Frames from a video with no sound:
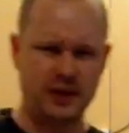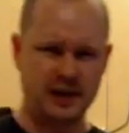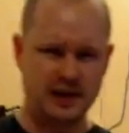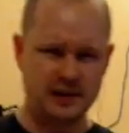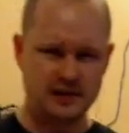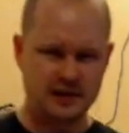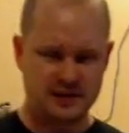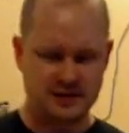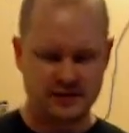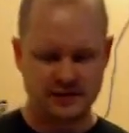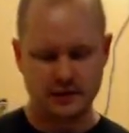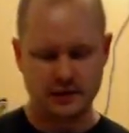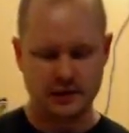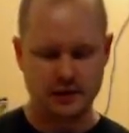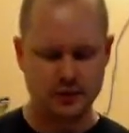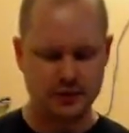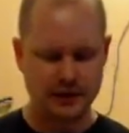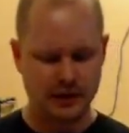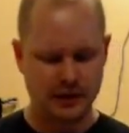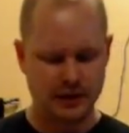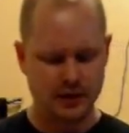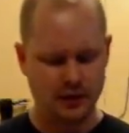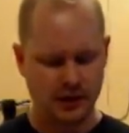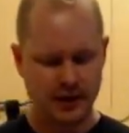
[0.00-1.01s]
just for a little bit
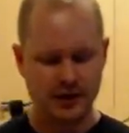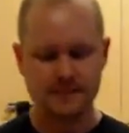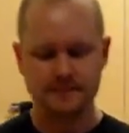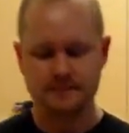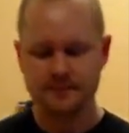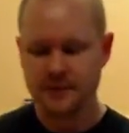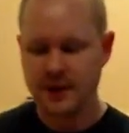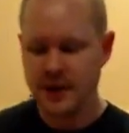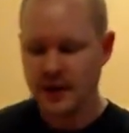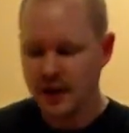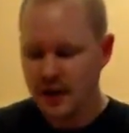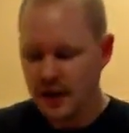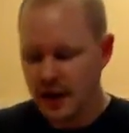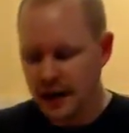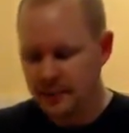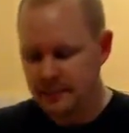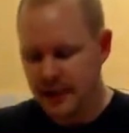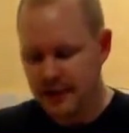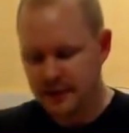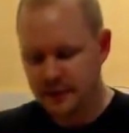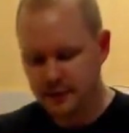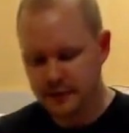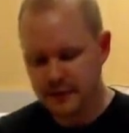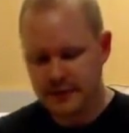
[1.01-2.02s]
longer,
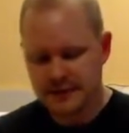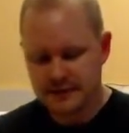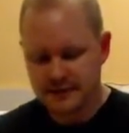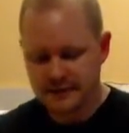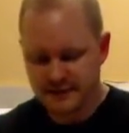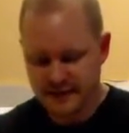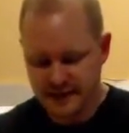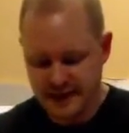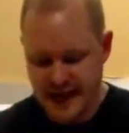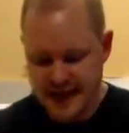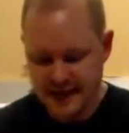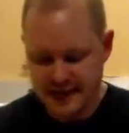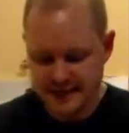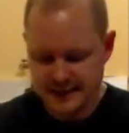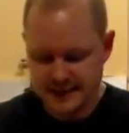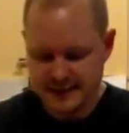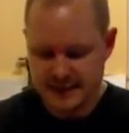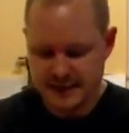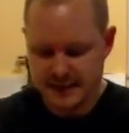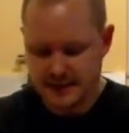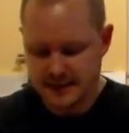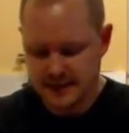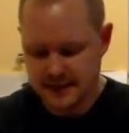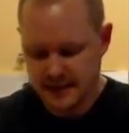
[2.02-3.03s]
and the reason for that
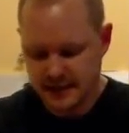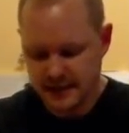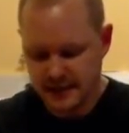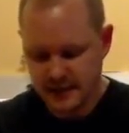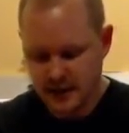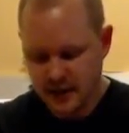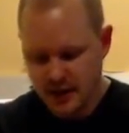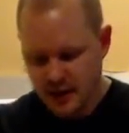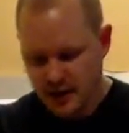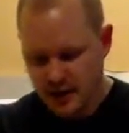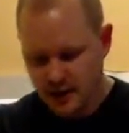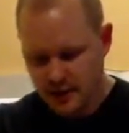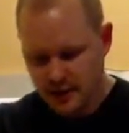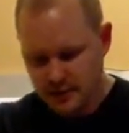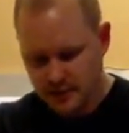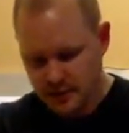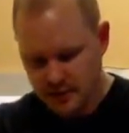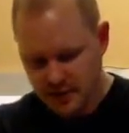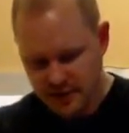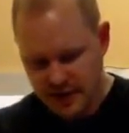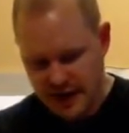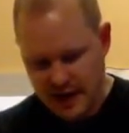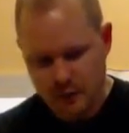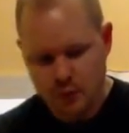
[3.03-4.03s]
is
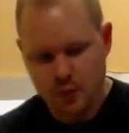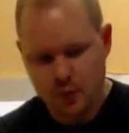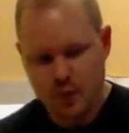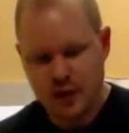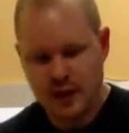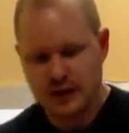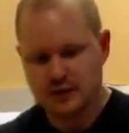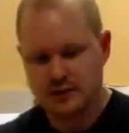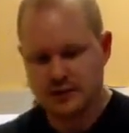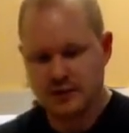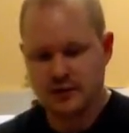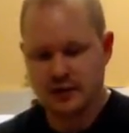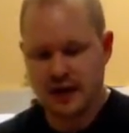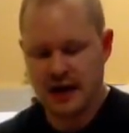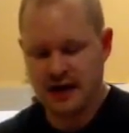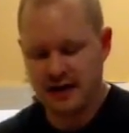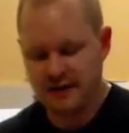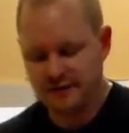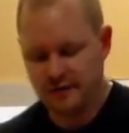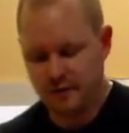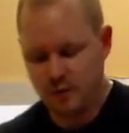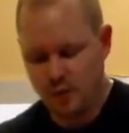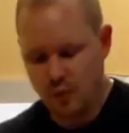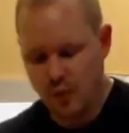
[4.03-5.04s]
that way you don't have
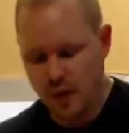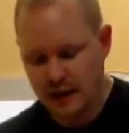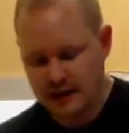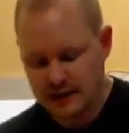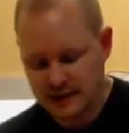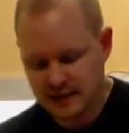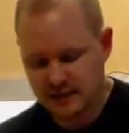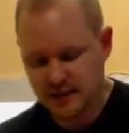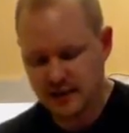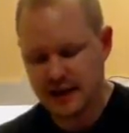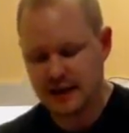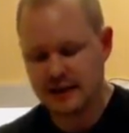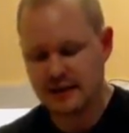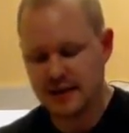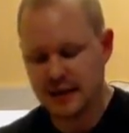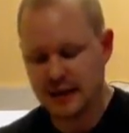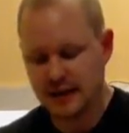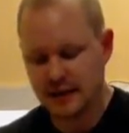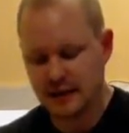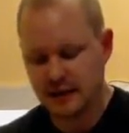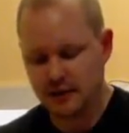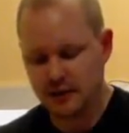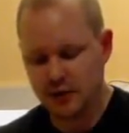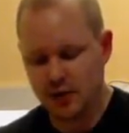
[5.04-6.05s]
one side
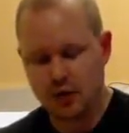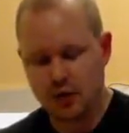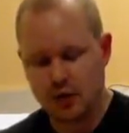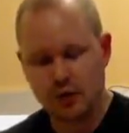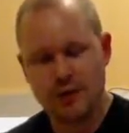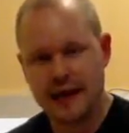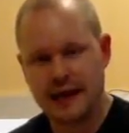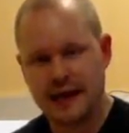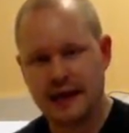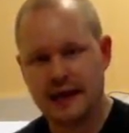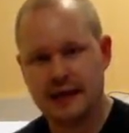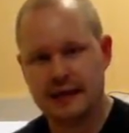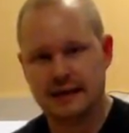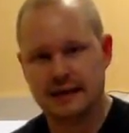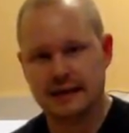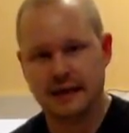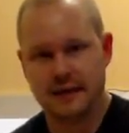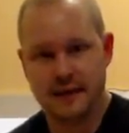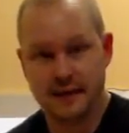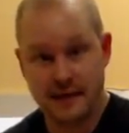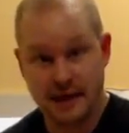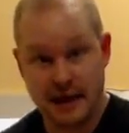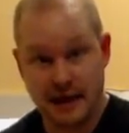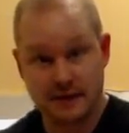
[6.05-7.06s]
getting all that heat and then
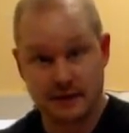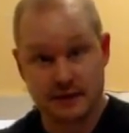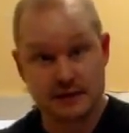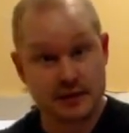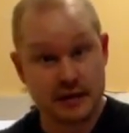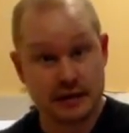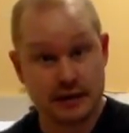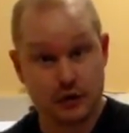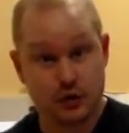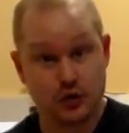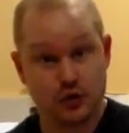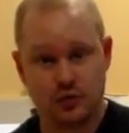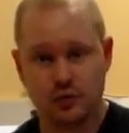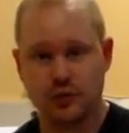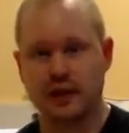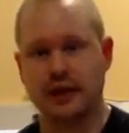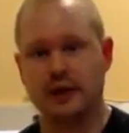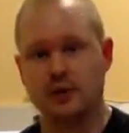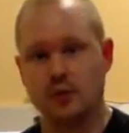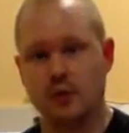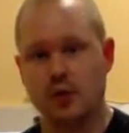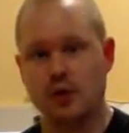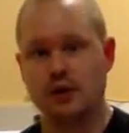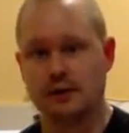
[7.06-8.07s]
the other side cooling
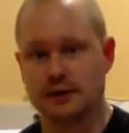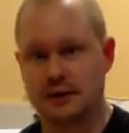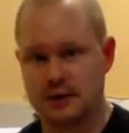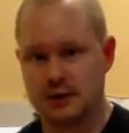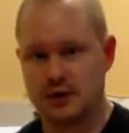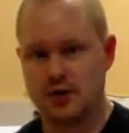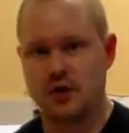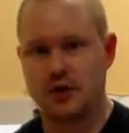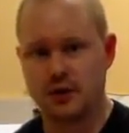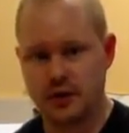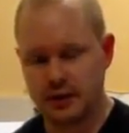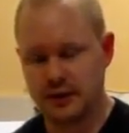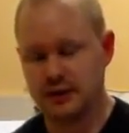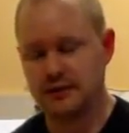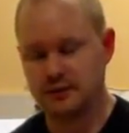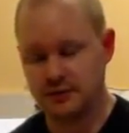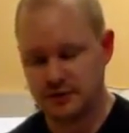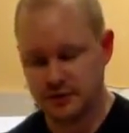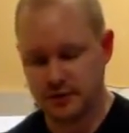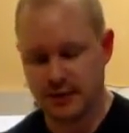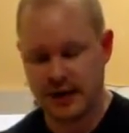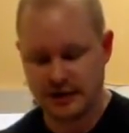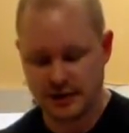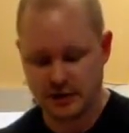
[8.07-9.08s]
while it's not in
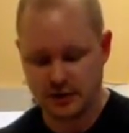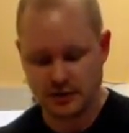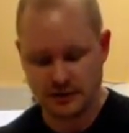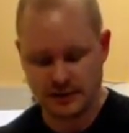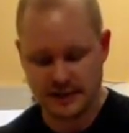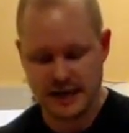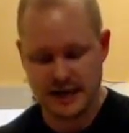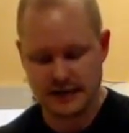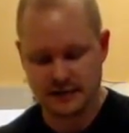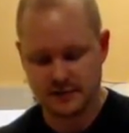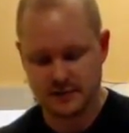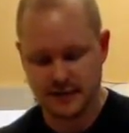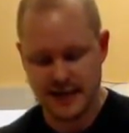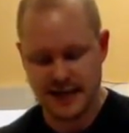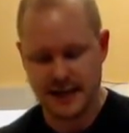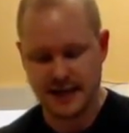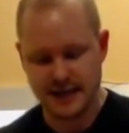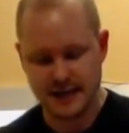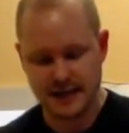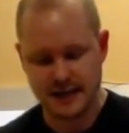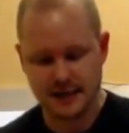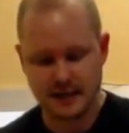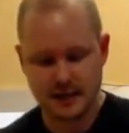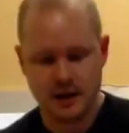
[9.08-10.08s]
direct contact with that
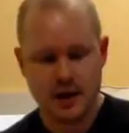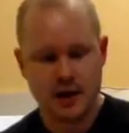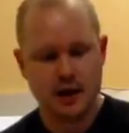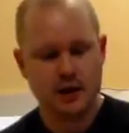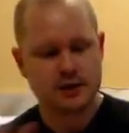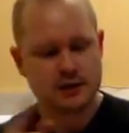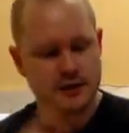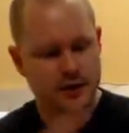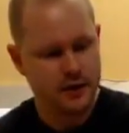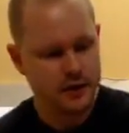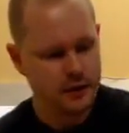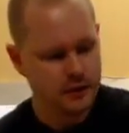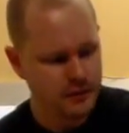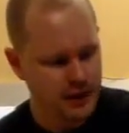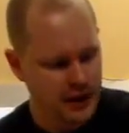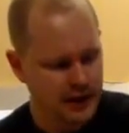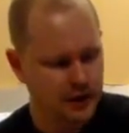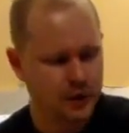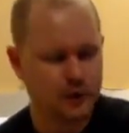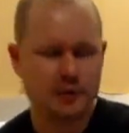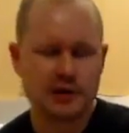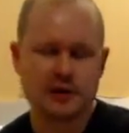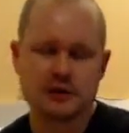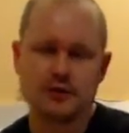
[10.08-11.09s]
heat. So it
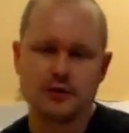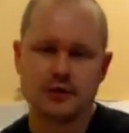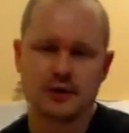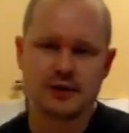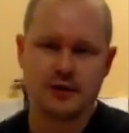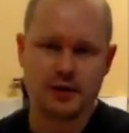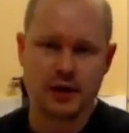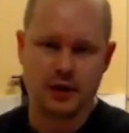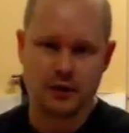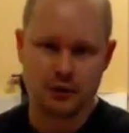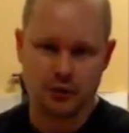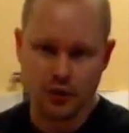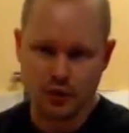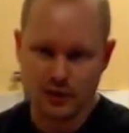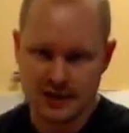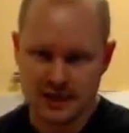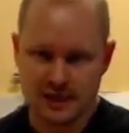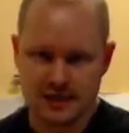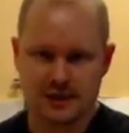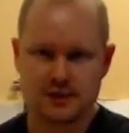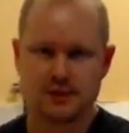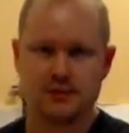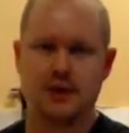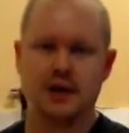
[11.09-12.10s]
almost cooks it like a
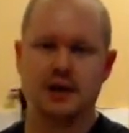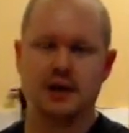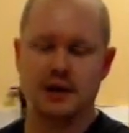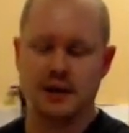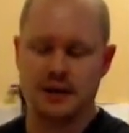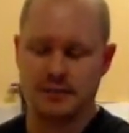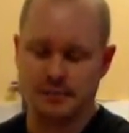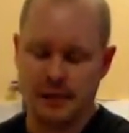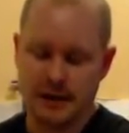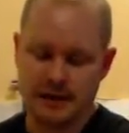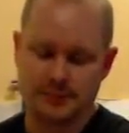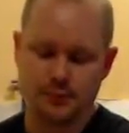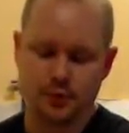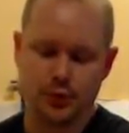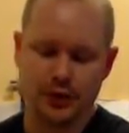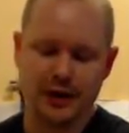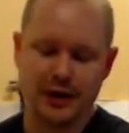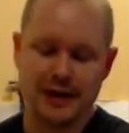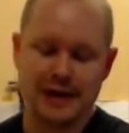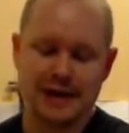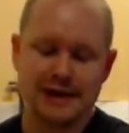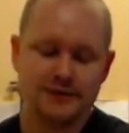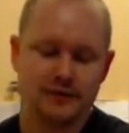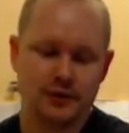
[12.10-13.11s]
rotisserie and you get a much more
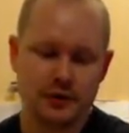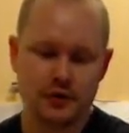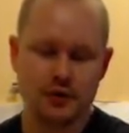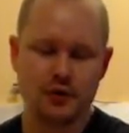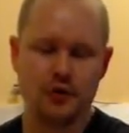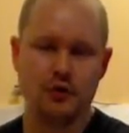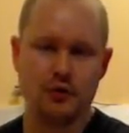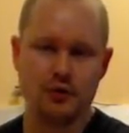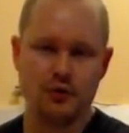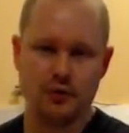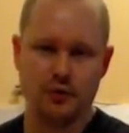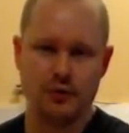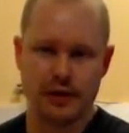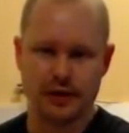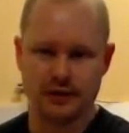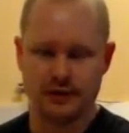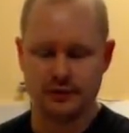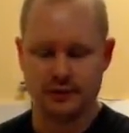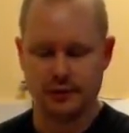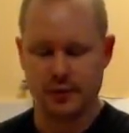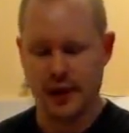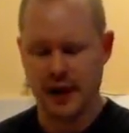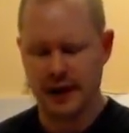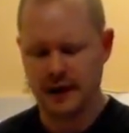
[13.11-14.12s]
even cook all the way
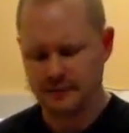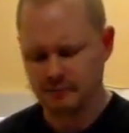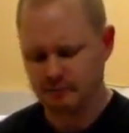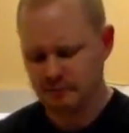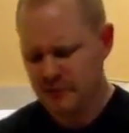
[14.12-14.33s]
throughout.